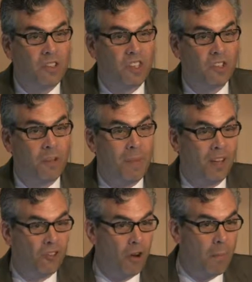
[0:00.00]
system
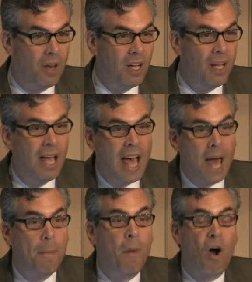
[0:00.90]
in Germany
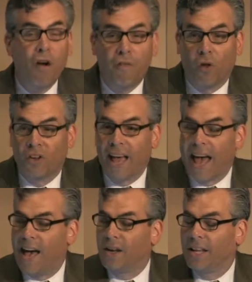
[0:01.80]
and marveled
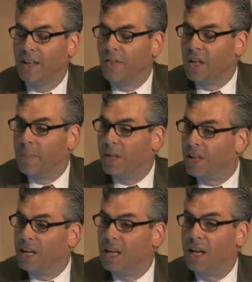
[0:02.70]
at the
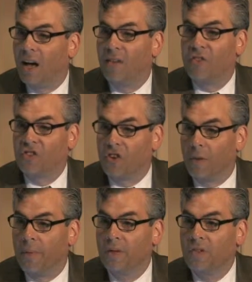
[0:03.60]
ability of the
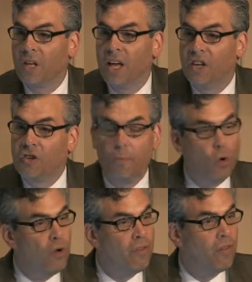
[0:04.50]
Germans to
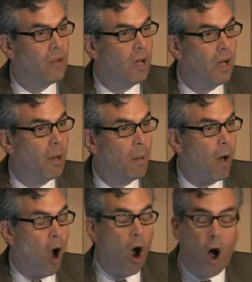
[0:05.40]
move
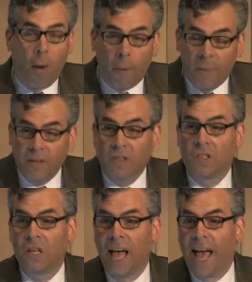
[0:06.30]

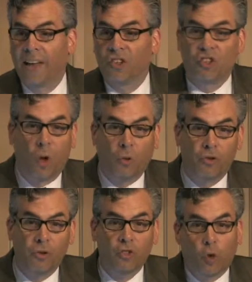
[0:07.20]
armaments and
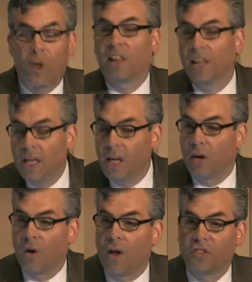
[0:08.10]
soldiers quickly
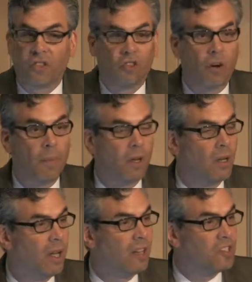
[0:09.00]
across the German
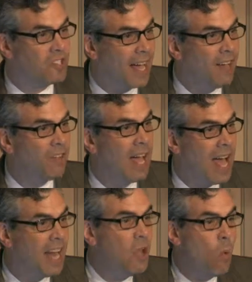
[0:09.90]
state,
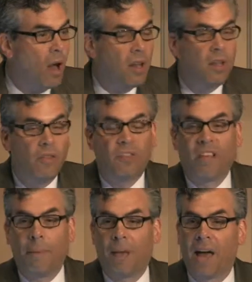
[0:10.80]
and he wanted the
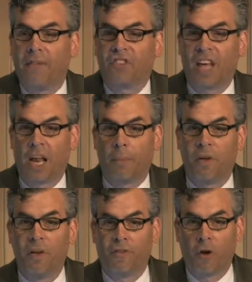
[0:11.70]
same kind of setup
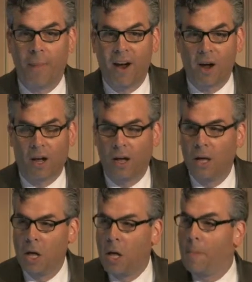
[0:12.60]
for America.
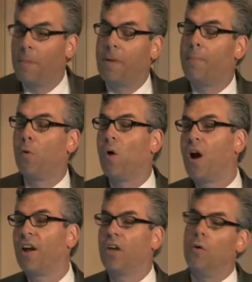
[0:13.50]
But people will
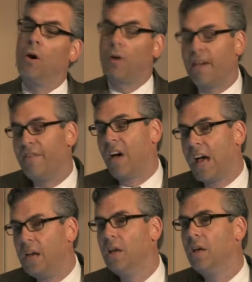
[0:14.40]
argue, okay,
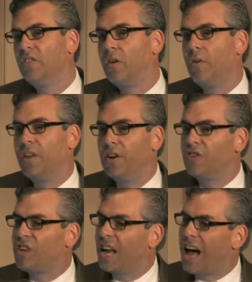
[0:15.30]
fine, so the
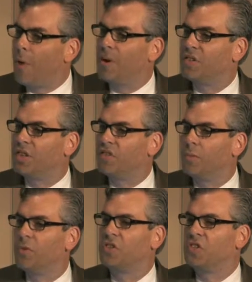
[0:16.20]
interstate highway
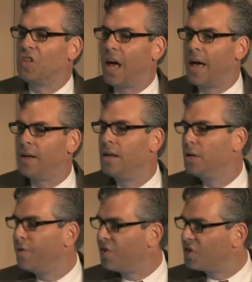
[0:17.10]
system was
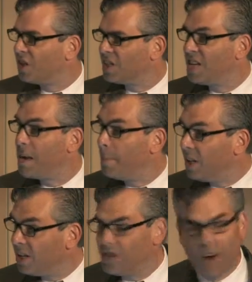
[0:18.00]
designed to facilitate
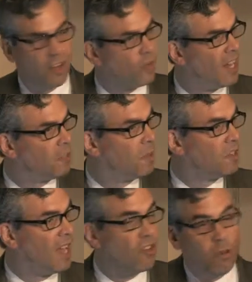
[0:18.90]
military
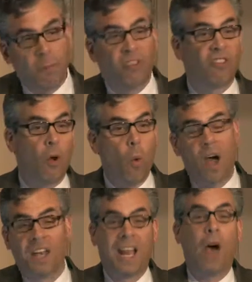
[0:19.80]
transportation, but so
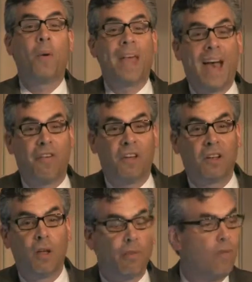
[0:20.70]
what? Now we have
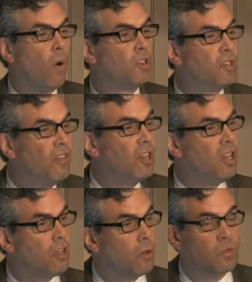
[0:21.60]
it for
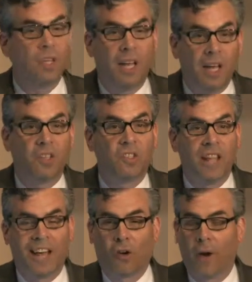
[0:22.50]
civilian use, and isn't
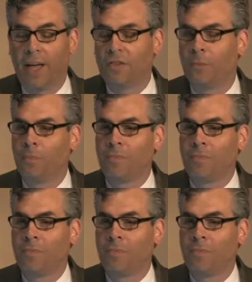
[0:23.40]
that great?